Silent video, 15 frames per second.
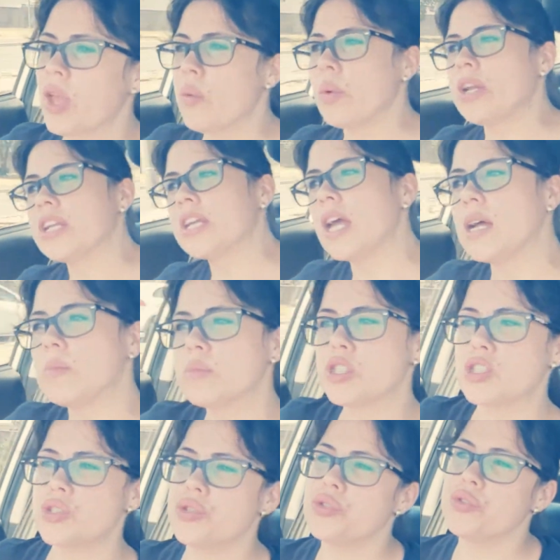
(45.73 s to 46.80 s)
When it
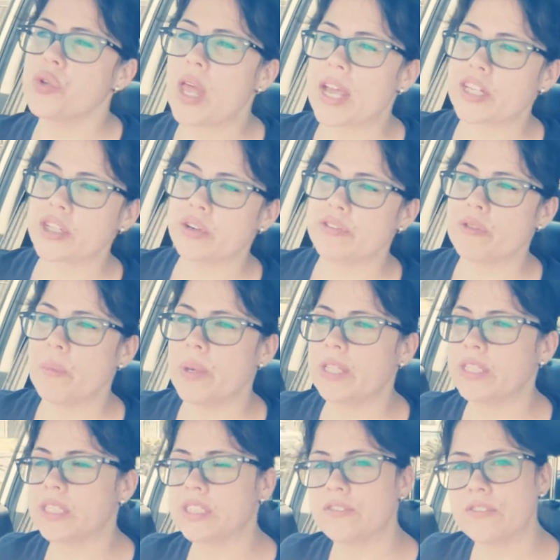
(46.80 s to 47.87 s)
comes to
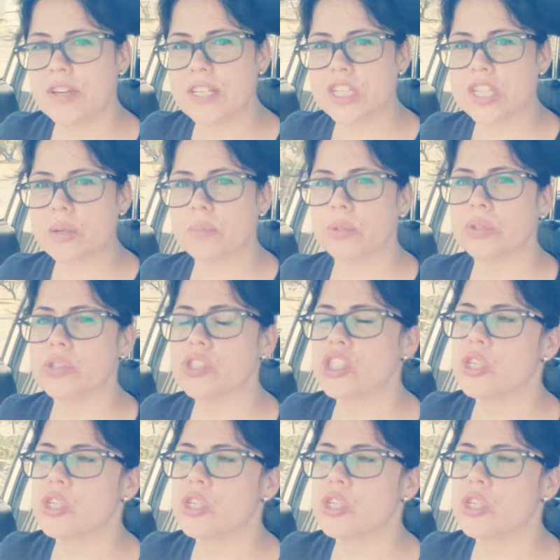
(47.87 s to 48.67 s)
lacto-fermented vegetables,